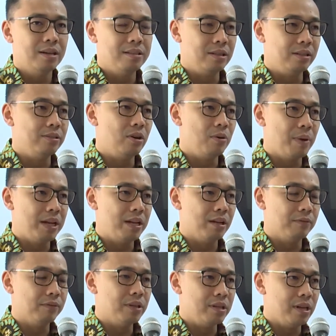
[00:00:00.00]
till the remaining
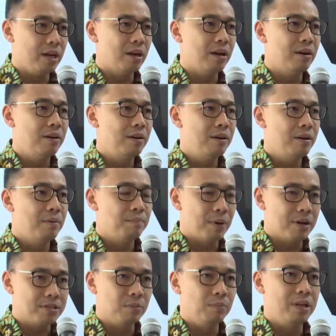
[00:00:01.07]
of the year,
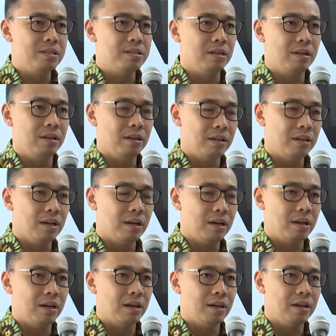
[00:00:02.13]
possibly till
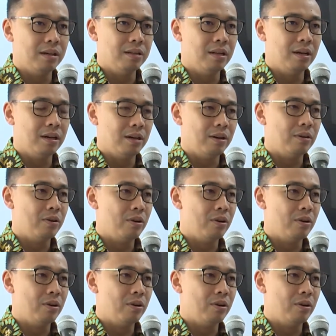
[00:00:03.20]
the